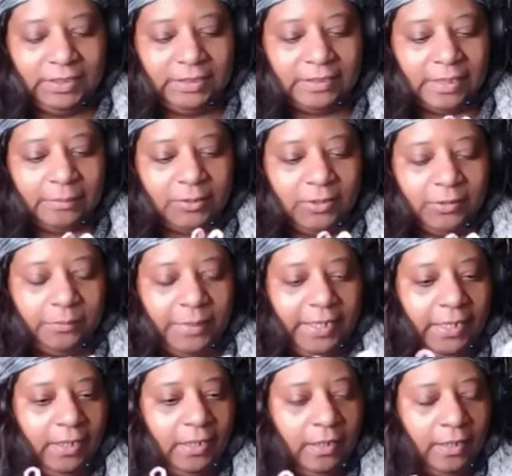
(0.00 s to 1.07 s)
is I'm going to
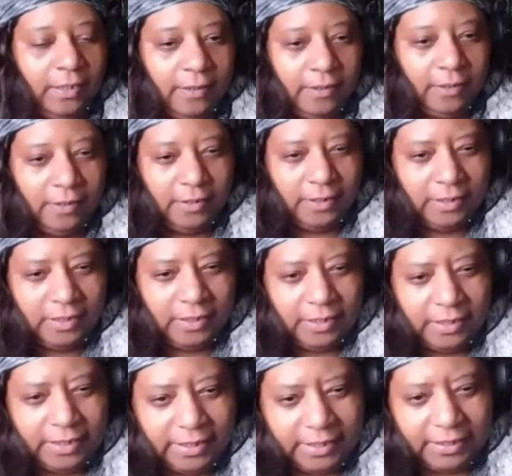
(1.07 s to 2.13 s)
make
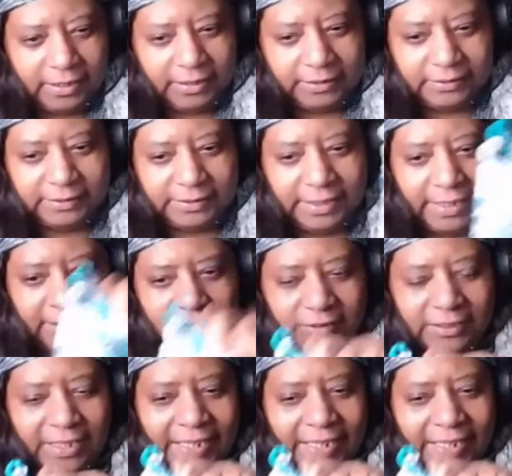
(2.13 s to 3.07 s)
towels,